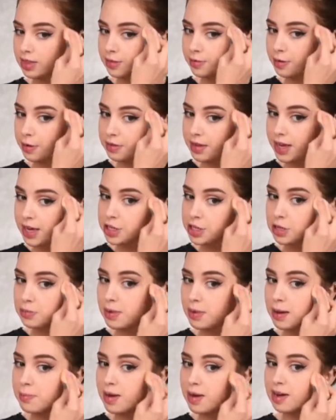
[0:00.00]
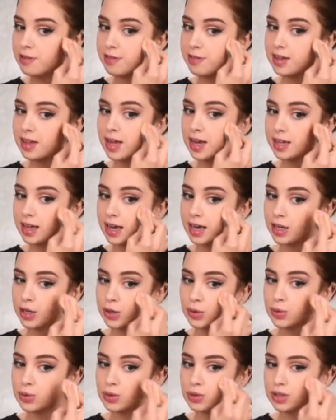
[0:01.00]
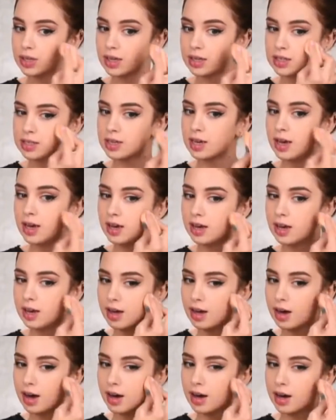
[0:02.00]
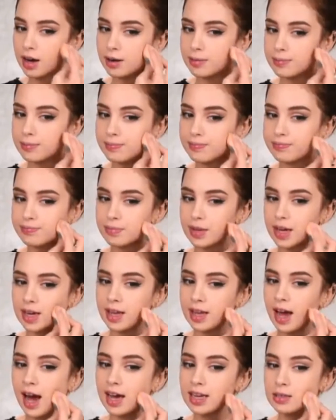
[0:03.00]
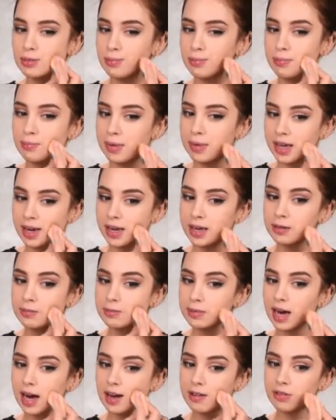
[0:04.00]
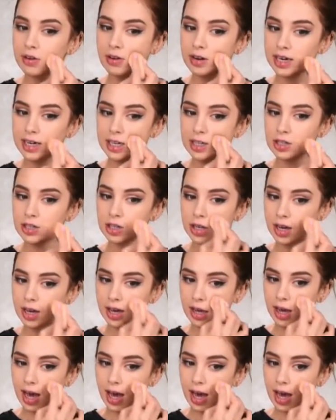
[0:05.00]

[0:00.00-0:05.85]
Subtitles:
The foundation by Benefit that I used, it has medium coverage.